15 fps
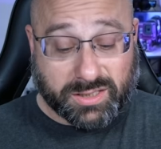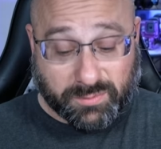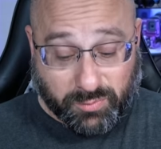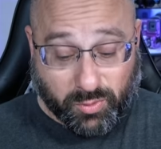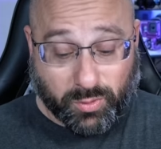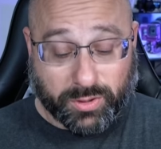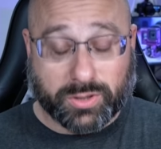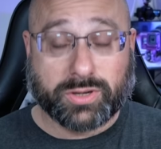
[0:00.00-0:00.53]

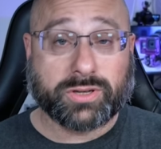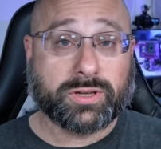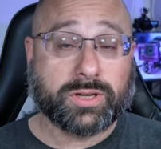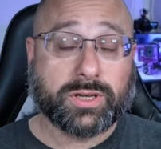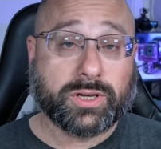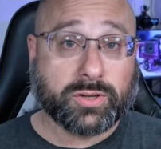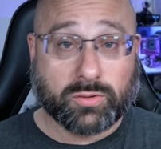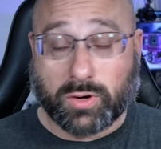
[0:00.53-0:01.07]
support
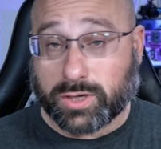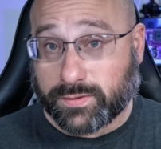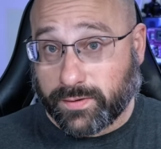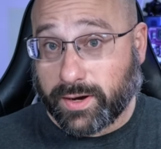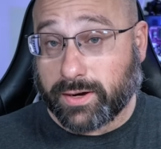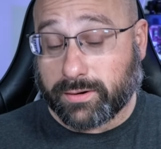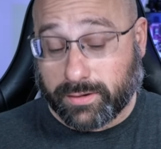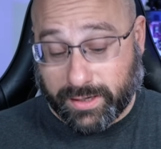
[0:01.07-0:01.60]

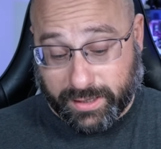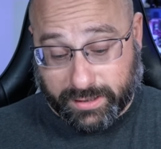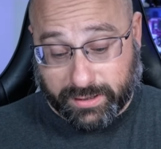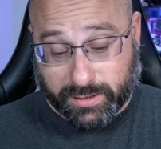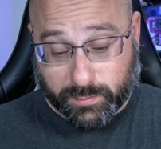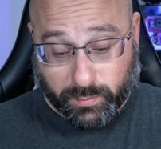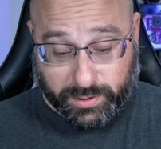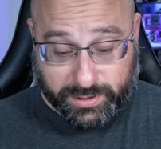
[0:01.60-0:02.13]
Crossfire and
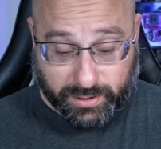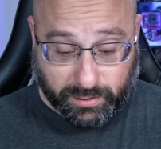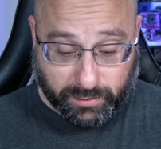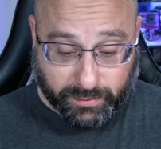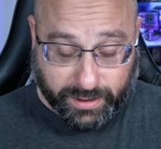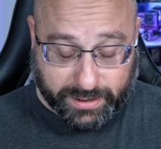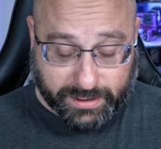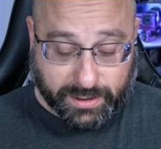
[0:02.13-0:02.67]
Express
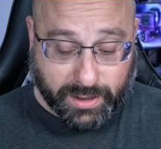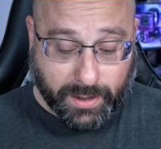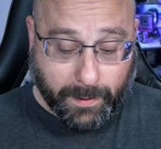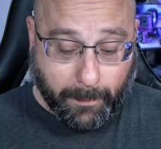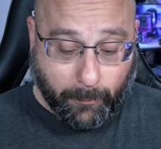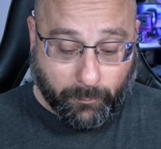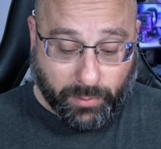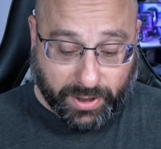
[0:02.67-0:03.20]
LRS,
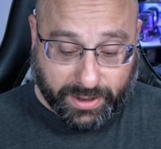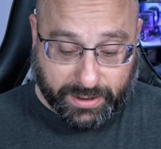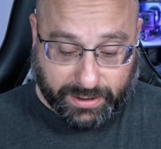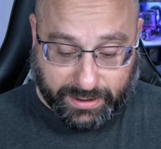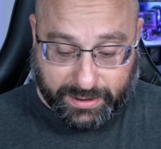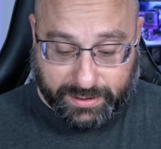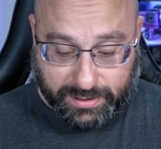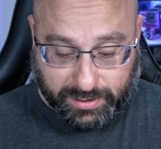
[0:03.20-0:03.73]
but
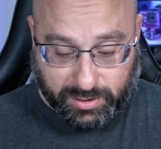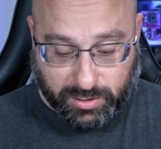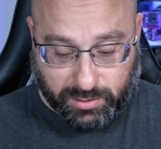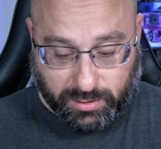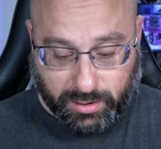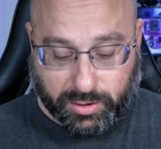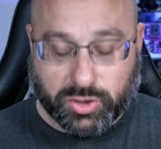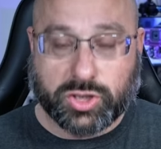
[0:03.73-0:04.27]
it's
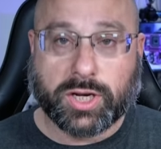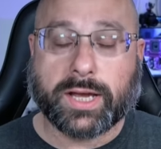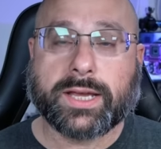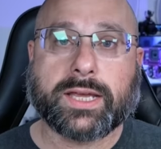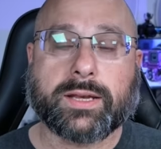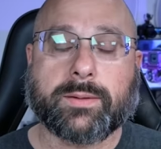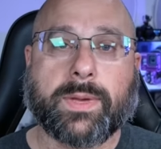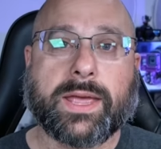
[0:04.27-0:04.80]
a
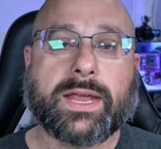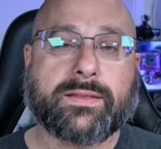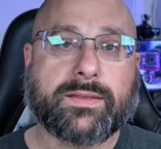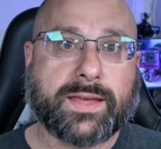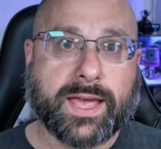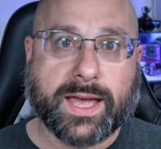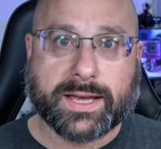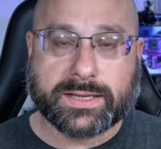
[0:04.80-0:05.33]
giant pain in
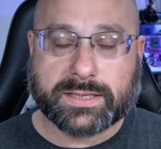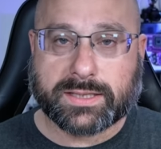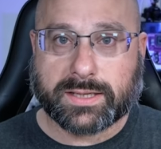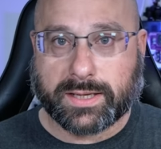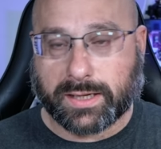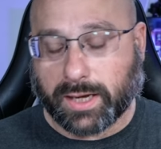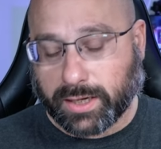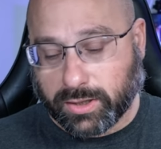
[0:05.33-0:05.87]
the ass
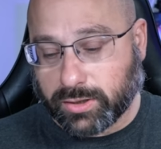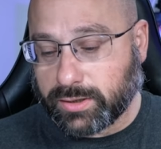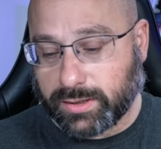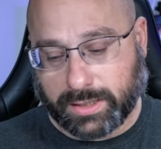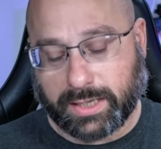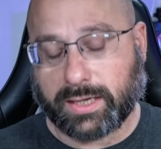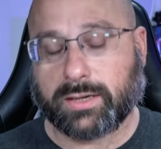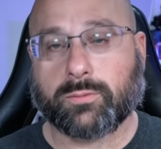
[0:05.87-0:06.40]
and I couldn't
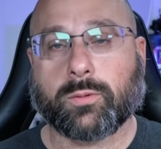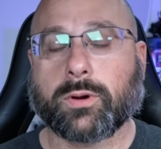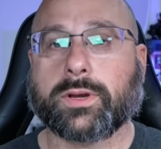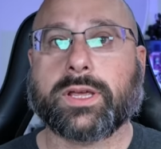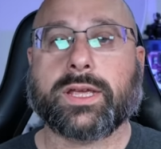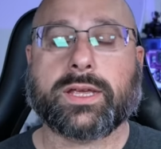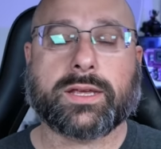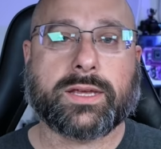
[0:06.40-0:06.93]
get it
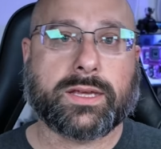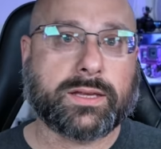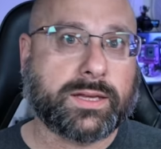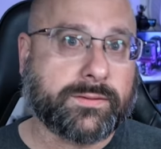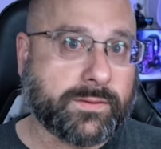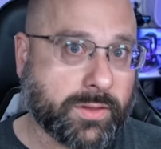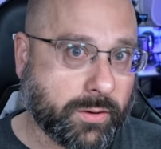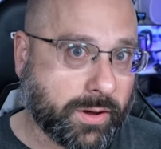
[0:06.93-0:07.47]
working,
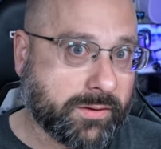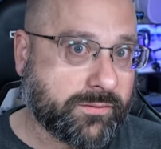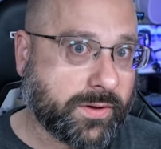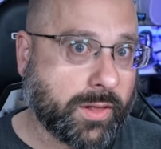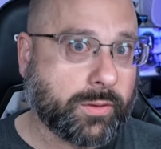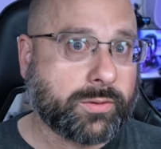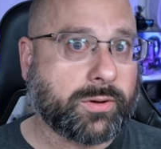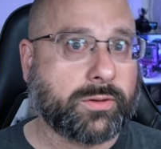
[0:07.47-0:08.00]
even though I
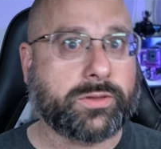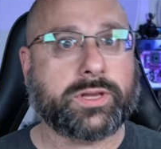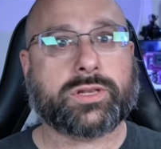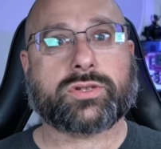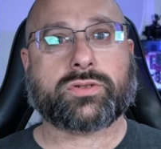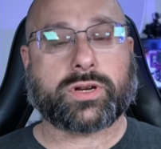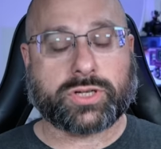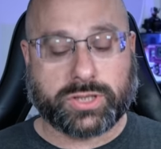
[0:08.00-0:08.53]
followed all the
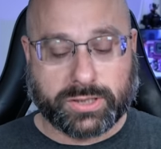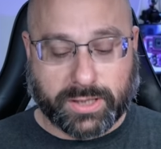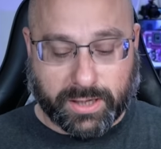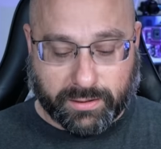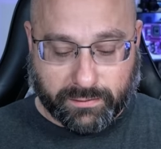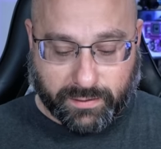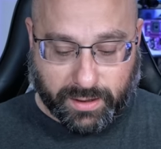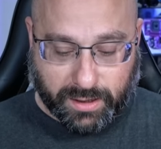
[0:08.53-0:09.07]
instructions I
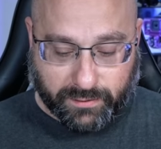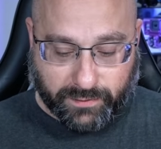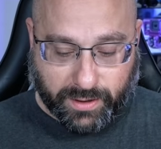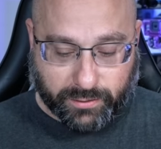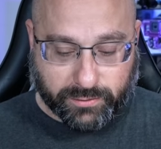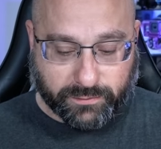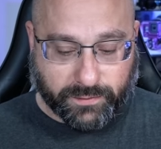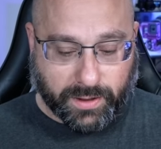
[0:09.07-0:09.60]
could think of
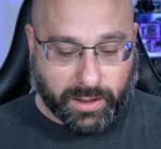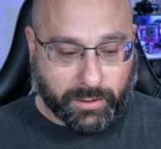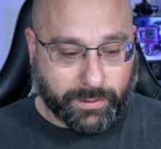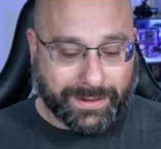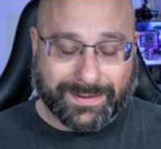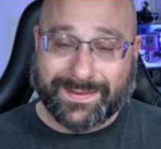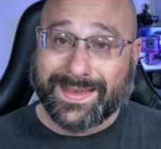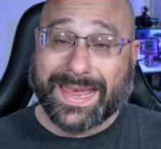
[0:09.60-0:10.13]
how to follow.
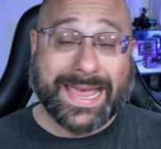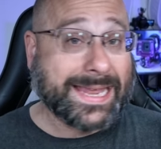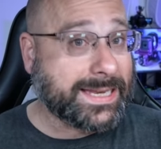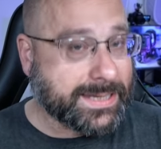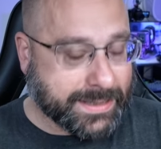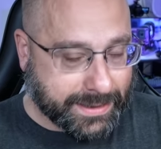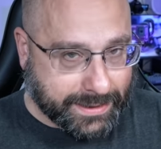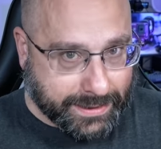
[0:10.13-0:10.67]
And in the
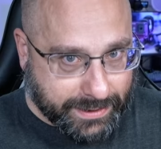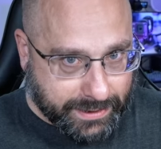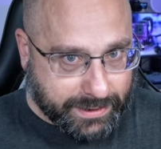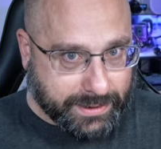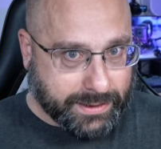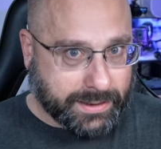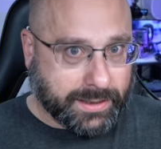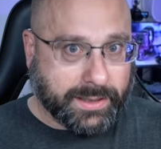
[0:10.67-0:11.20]
end,
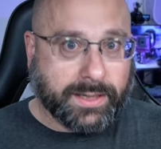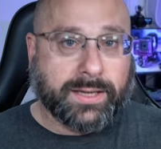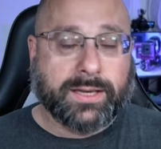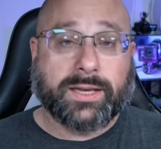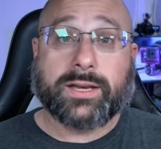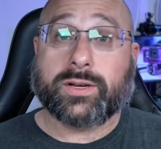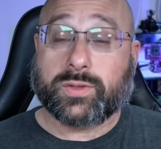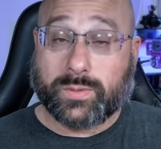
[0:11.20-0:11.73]

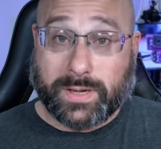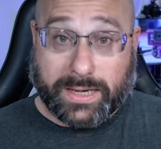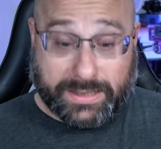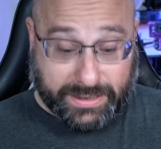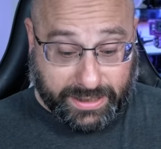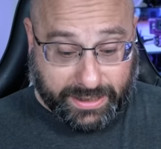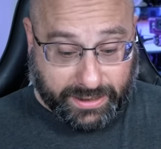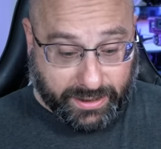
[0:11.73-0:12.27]
here's what I
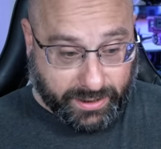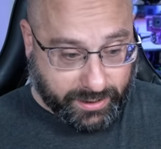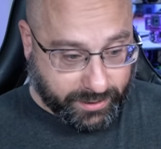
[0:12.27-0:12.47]
did.